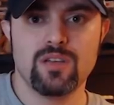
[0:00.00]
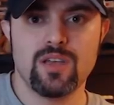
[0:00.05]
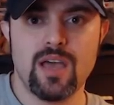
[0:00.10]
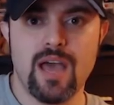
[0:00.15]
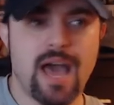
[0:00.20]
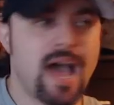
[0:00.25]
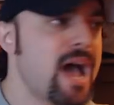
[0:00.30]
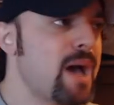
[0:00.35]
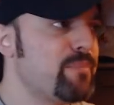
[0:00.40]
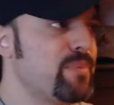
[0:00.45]

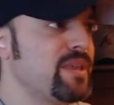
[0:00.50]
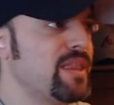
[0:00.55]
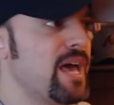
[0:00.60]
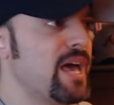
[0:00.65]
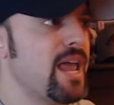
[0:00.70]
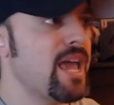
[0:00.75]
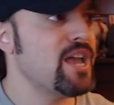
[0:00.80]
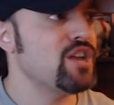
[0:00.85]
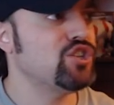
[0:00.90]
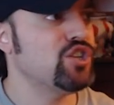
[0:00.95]
happy that
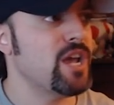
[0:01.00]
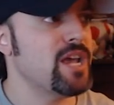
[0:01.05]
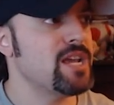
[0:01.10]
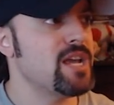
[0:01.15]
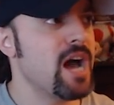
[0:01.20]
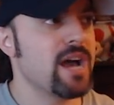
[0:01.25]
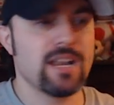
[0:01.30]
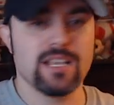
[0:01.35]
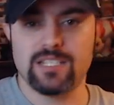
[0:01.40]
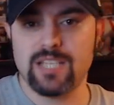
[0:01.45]
AJ
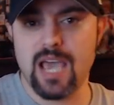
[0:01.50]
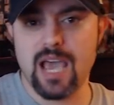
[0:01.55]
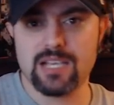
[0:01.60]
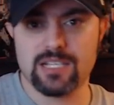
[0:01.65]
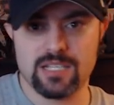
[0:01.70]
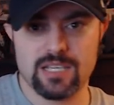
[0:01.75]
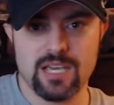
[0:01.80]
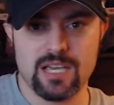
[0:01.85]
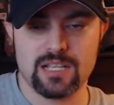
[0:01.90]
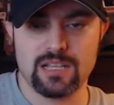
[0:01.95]
got his ass
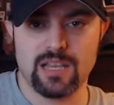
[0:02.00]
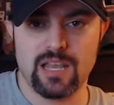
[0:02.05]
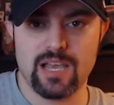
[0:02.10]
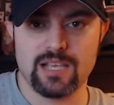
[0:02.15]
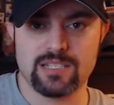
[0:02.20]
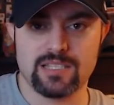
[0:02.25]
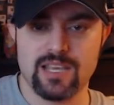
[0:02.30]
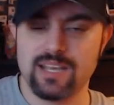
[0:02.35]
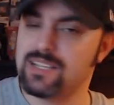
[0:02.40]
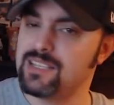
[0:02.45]
kicked last night.